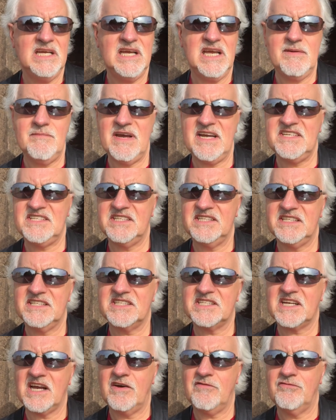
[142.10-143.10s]
He makes a
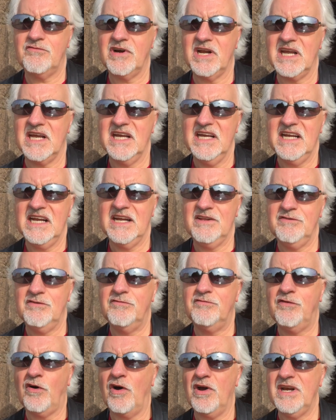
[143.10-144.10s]
discovery in the
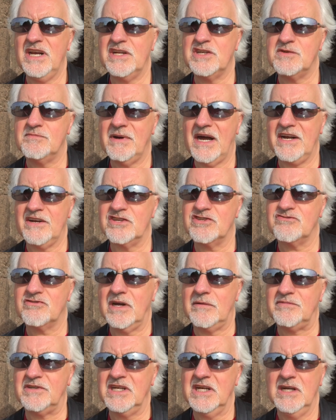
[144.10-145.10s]
Voynich
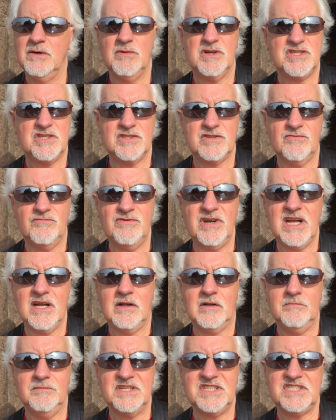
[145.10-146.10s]
manuscript which is a
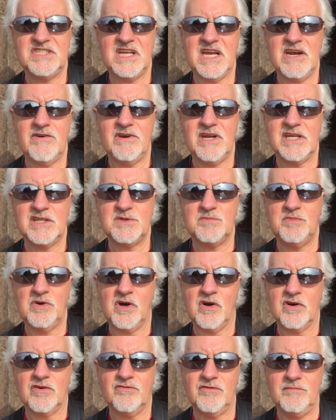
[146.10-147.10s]
real mysterious
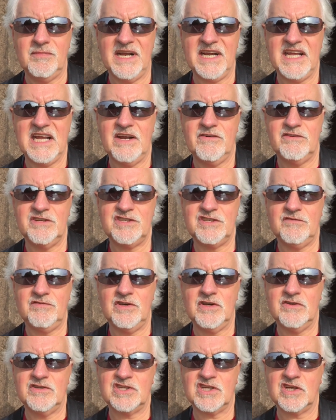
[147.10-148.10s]
book from many hundreds of
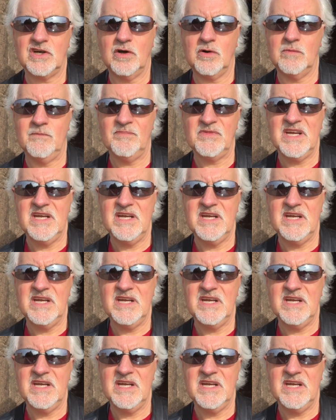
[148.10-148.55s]
years ago